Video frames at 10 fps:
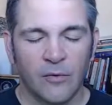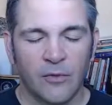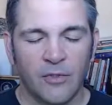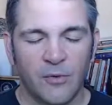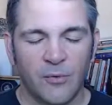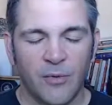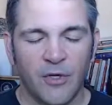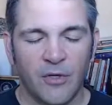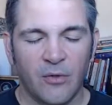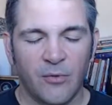And as we
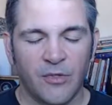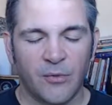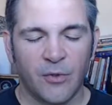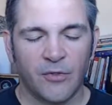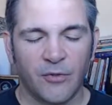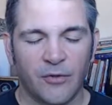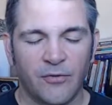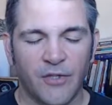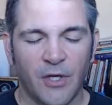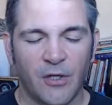begin, we just want to sort of
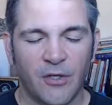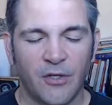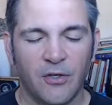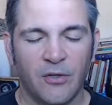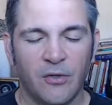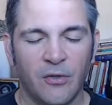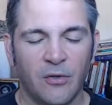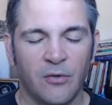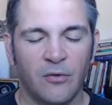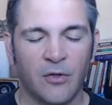settle in,
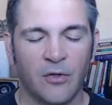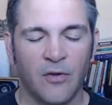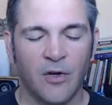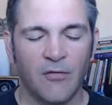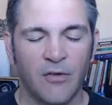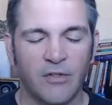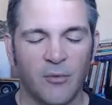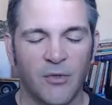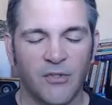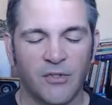give this
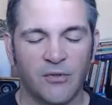almost as